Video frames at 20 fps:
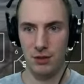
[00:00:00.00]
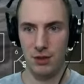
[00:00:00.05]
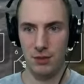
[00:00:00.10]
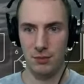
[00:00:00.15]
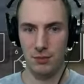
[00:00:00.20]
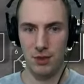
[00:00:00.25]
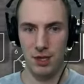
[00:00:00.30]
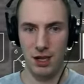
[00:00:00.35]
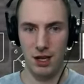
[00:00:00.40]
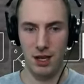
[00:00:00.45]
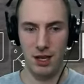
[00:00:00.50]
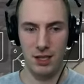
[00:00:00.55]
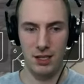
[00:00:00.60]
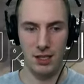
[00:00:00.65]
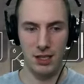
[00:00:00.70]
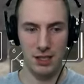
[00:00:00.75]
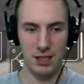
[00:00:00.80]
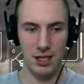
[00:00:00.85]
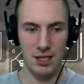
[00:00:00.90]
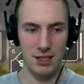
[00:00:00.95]
I'm not
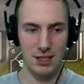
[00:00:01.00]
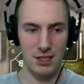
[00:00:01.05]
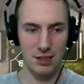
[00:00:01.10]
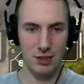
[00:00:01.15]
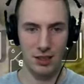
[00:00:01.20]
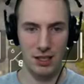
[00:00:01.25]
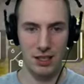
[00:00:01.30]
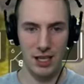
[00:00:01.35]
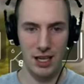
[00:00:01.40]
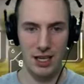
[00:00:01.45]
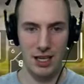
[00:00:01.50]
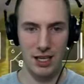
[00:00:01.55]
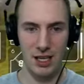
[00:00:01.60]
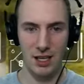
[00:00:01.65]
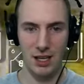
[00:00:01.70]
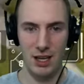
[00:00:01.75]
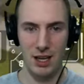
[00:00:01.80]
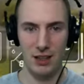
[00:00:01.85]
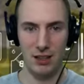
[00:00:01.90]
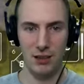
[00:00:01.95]
necessarily liking
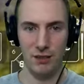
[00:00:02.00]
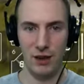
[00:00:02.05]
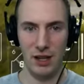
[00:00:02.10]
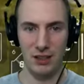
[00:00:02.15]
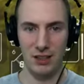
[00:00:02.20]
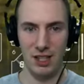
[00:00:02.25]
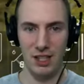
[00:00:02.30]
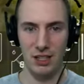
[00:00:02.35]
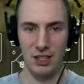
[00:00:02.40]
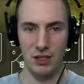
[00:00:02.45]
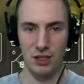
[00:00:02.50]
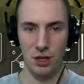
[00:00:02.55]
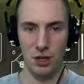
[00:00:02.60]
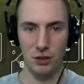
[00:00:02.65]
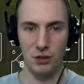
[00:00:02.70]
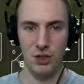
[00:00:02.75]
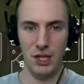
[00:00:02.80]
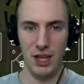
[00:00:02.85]
the fact that I don't